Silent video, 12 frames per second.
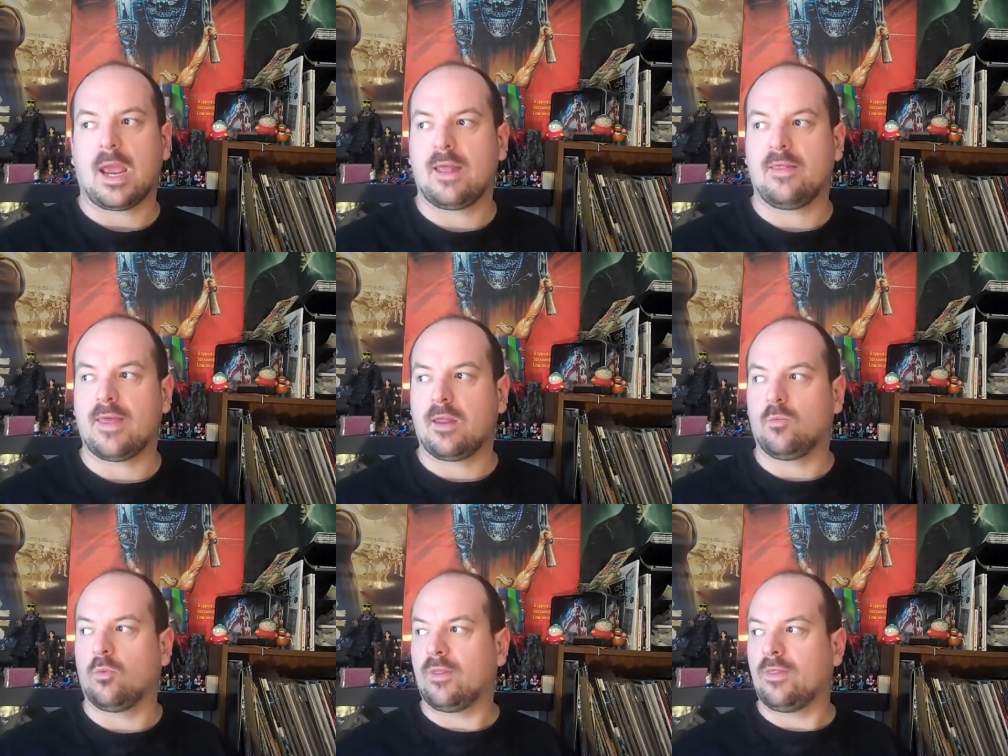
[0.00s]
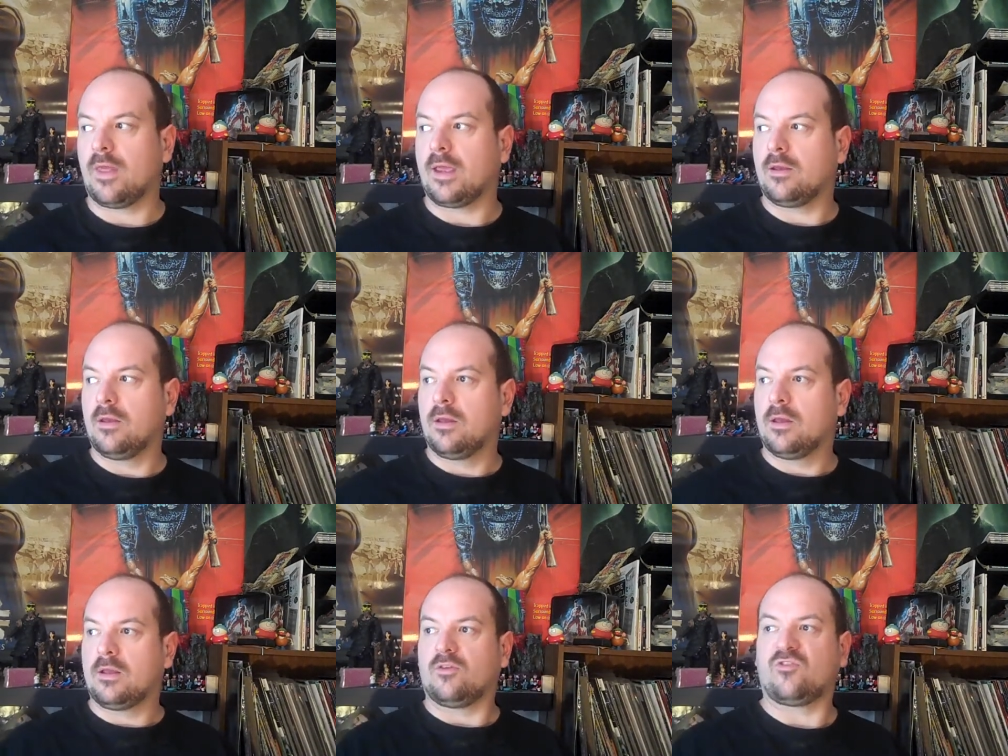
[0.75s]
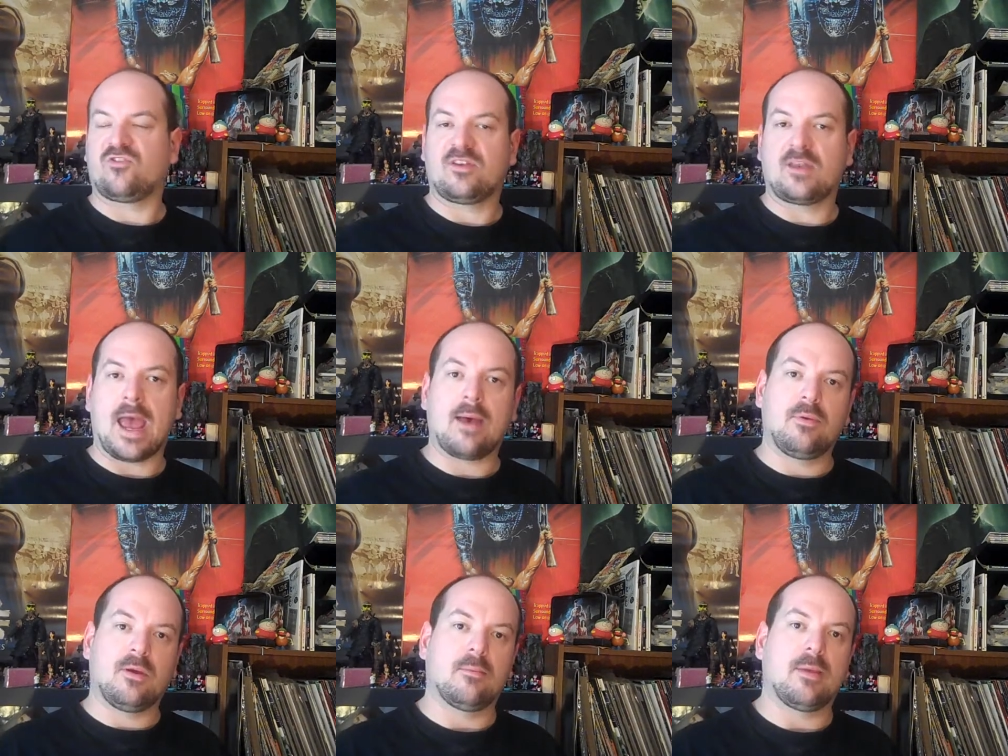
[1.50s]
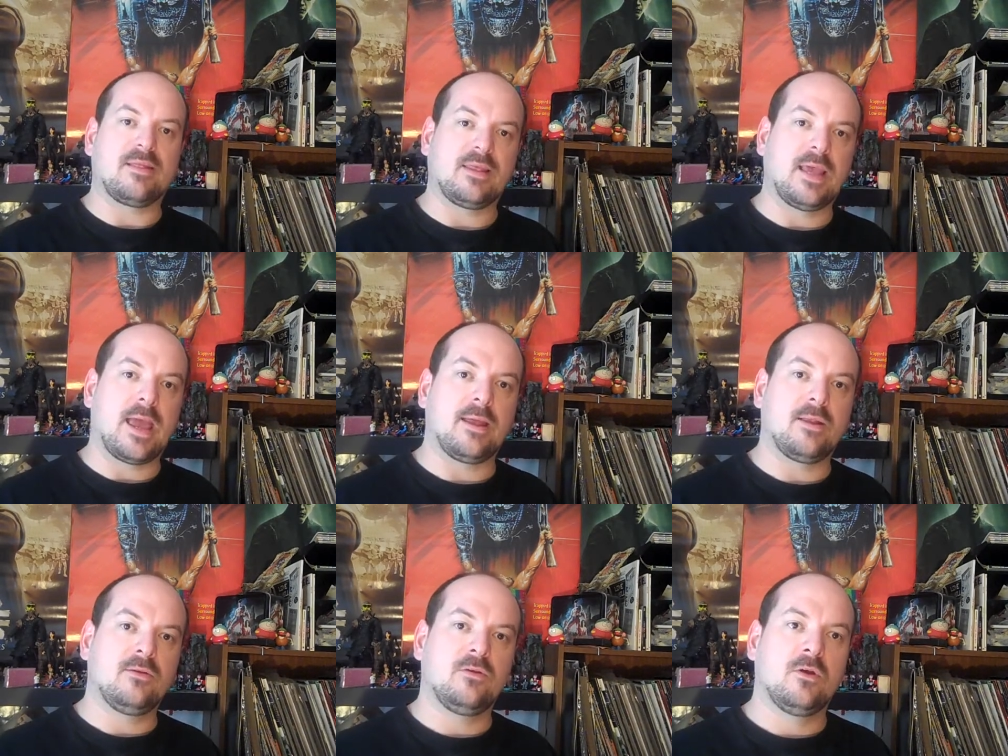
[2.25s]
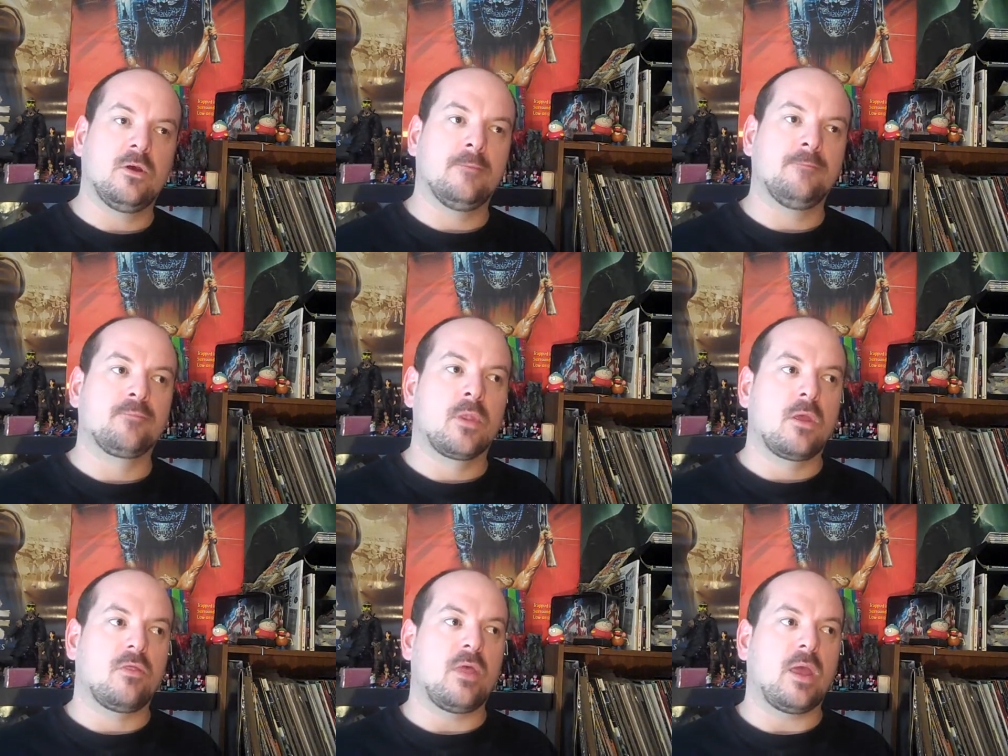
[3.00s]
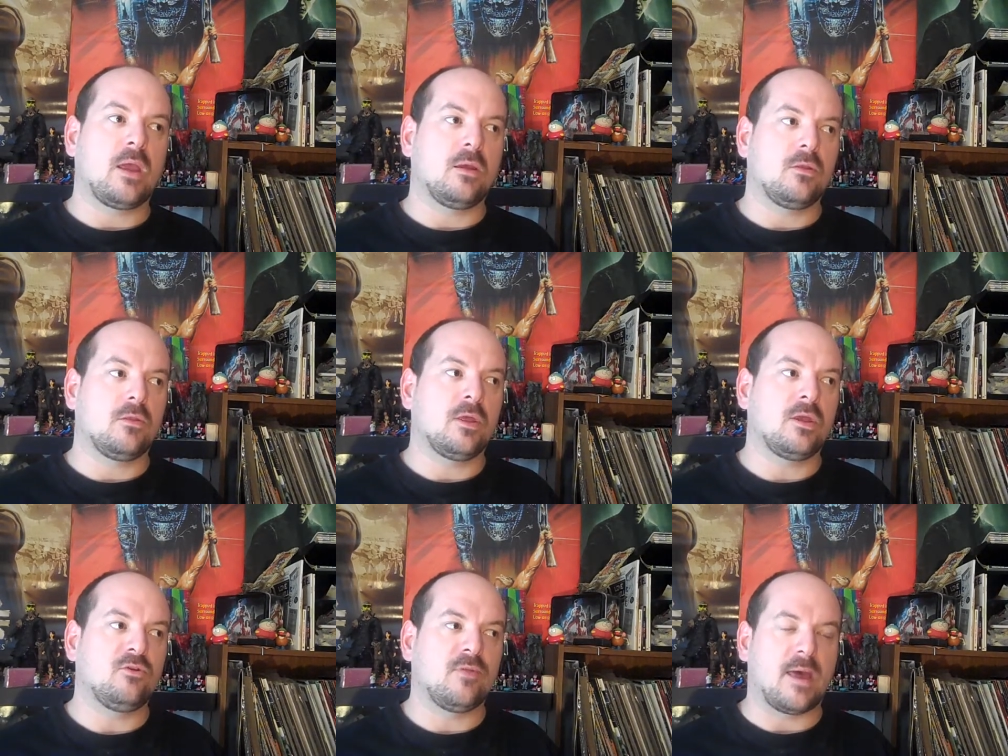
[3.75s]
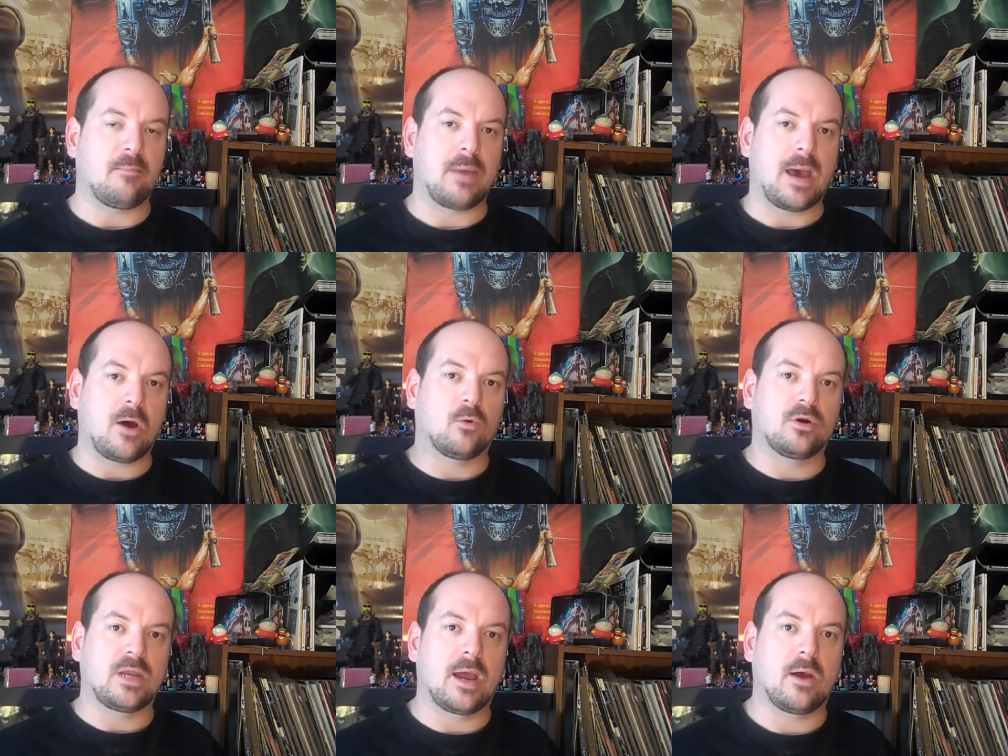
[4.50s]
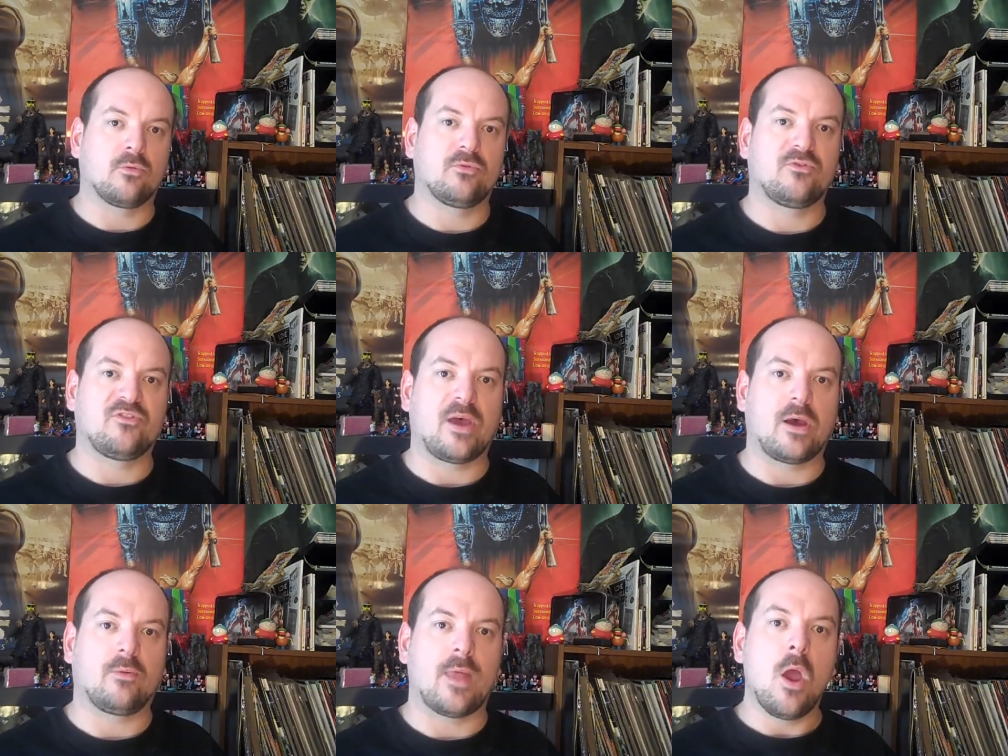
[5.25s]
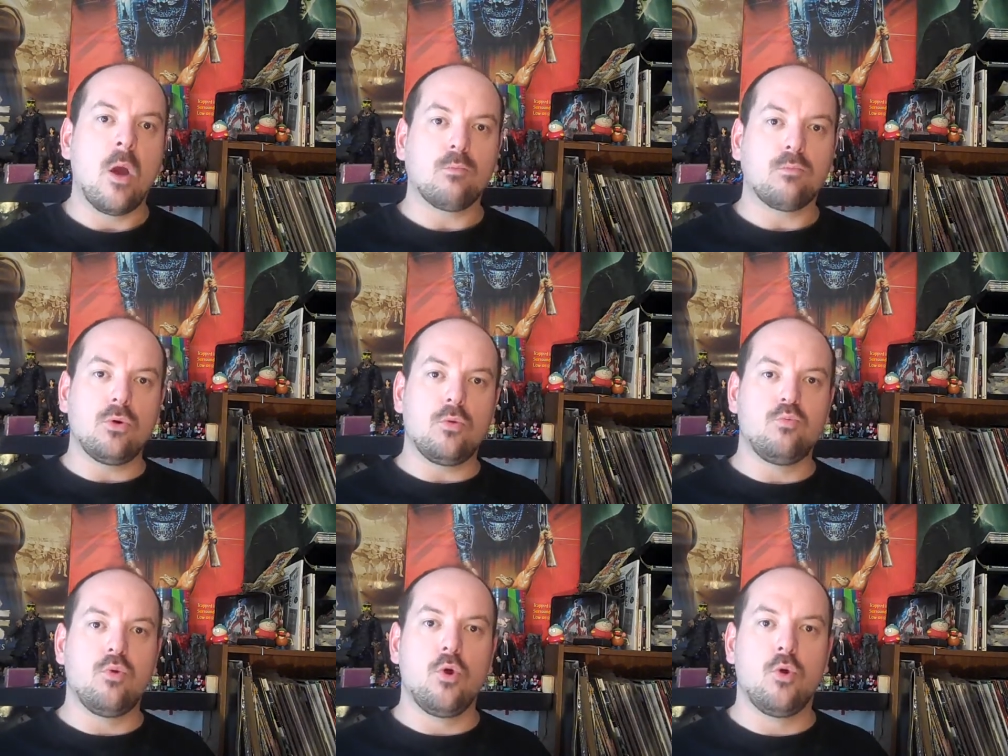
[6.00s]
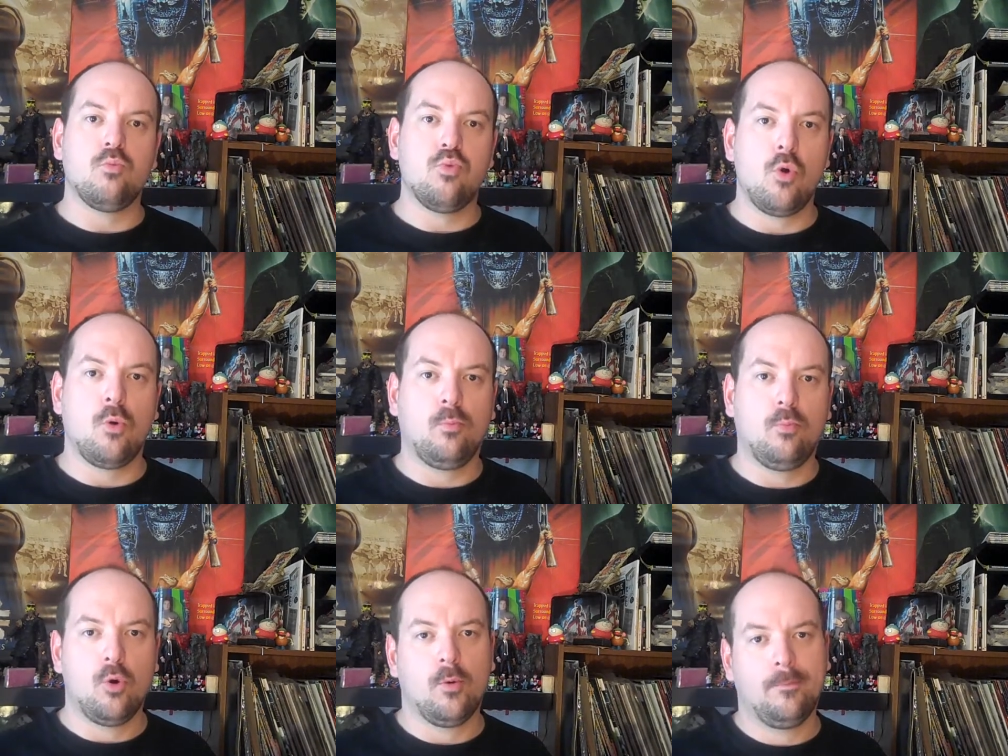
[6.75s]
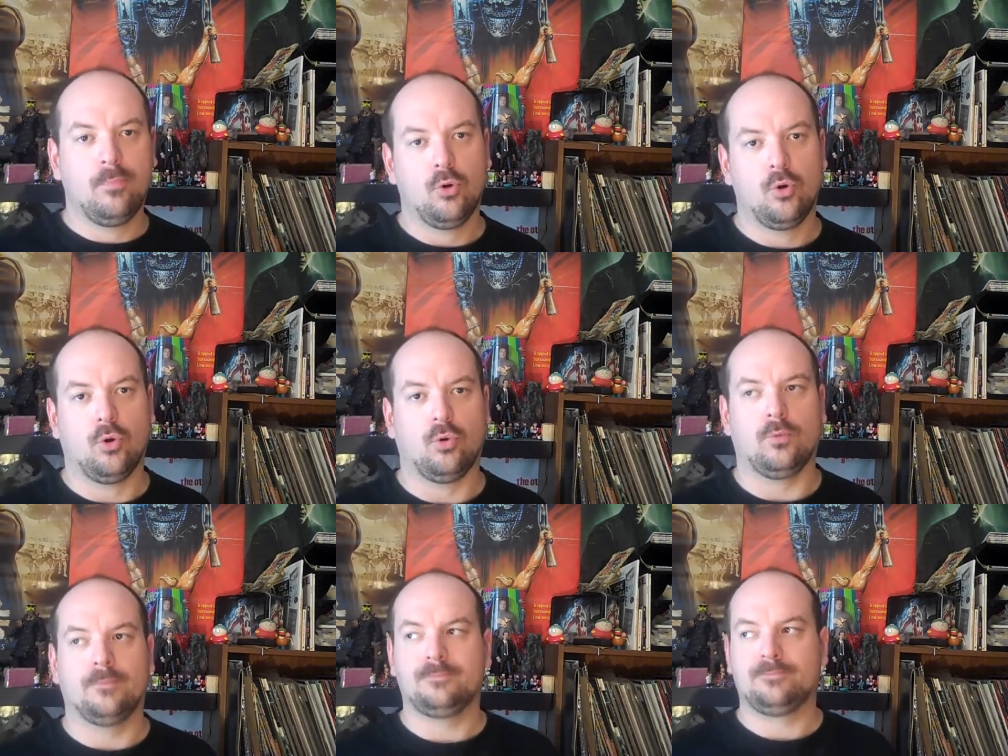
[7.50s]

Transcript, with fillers: And then when they stab him at the end, they they do that power down sound. Burp, burp, burp, burp, burp.